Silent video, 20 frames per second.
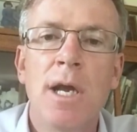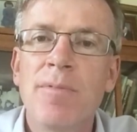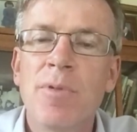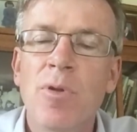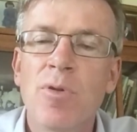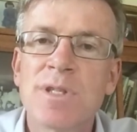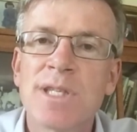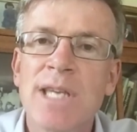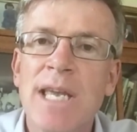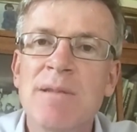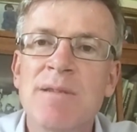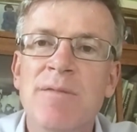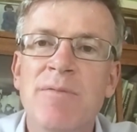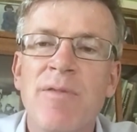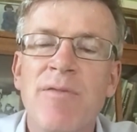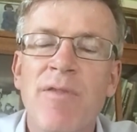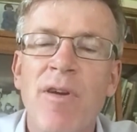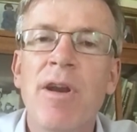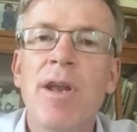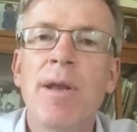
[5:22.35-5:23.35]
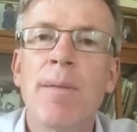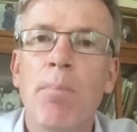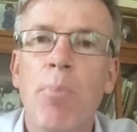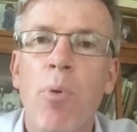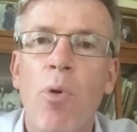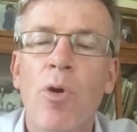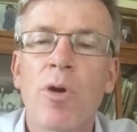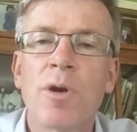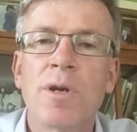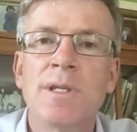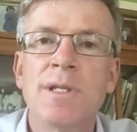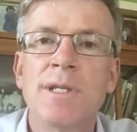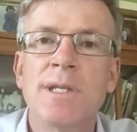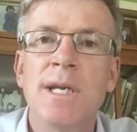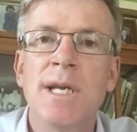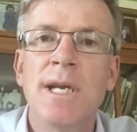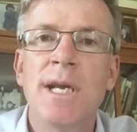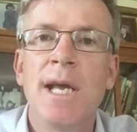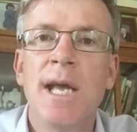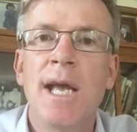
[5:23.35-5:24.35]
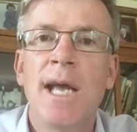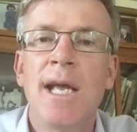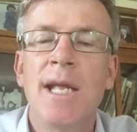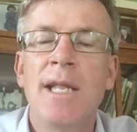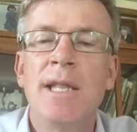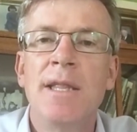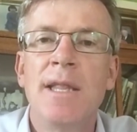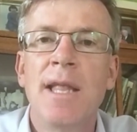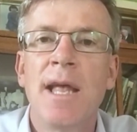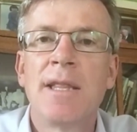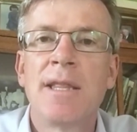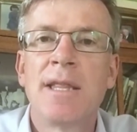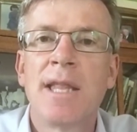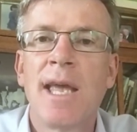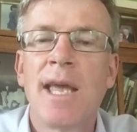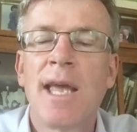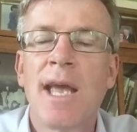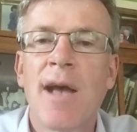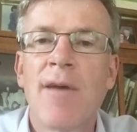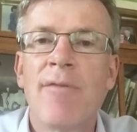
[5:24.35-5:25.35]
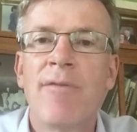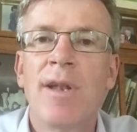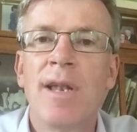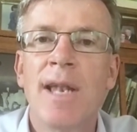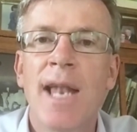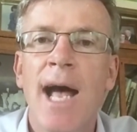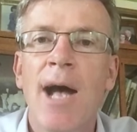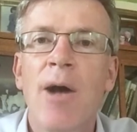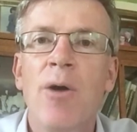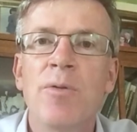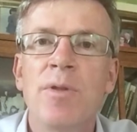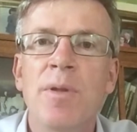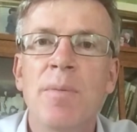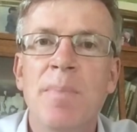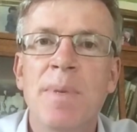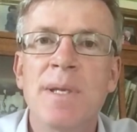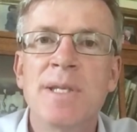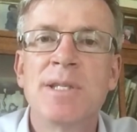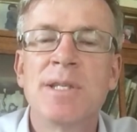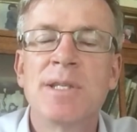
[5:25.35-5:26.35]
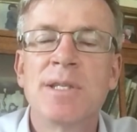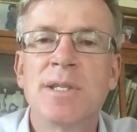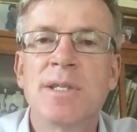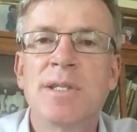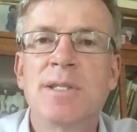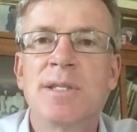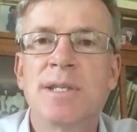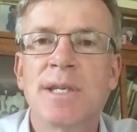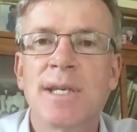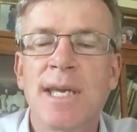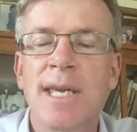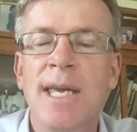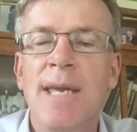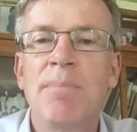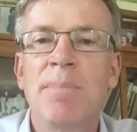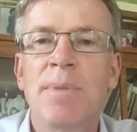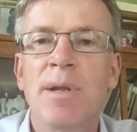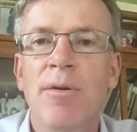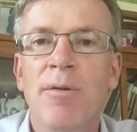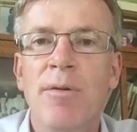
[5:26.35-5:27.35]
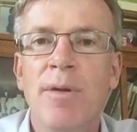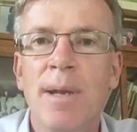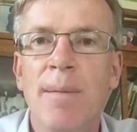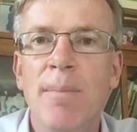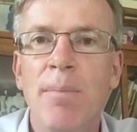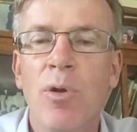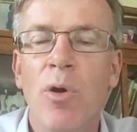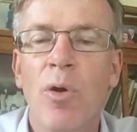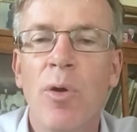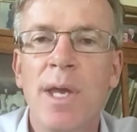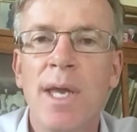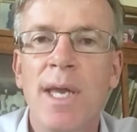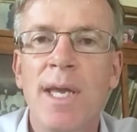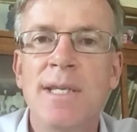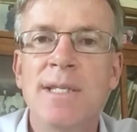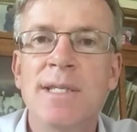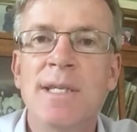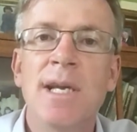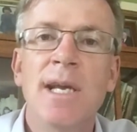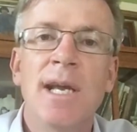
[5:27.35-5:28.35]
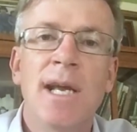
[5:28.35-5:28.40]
Those schemes have been very important in that they have allowed the businesses to keep their employees.